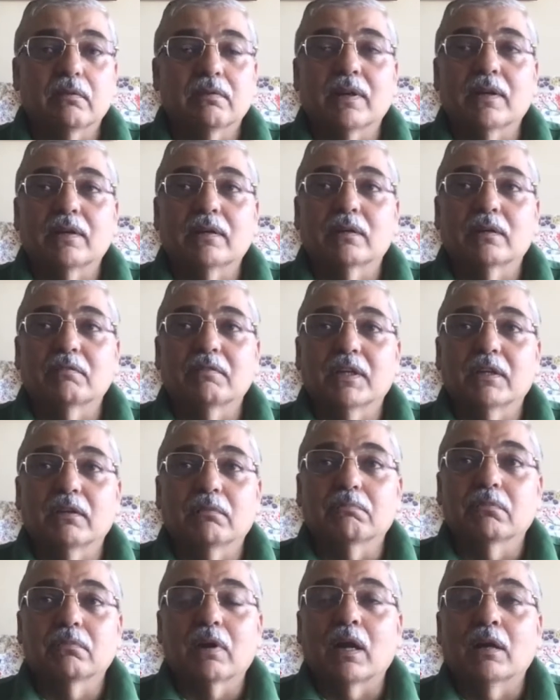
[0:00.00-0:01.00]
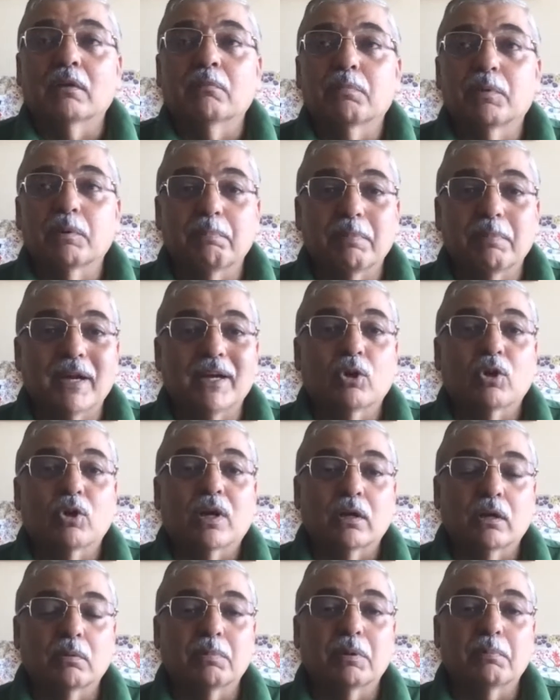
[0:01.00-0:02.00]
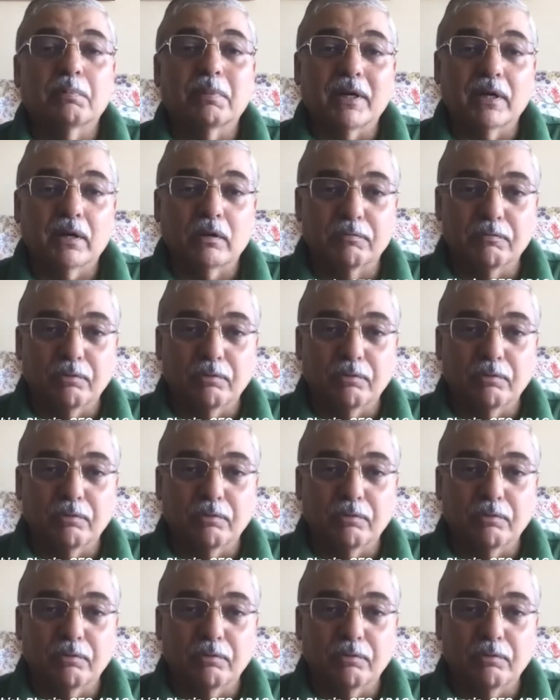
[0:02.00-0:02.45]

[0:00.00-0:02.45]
relatively unprepared or underprepared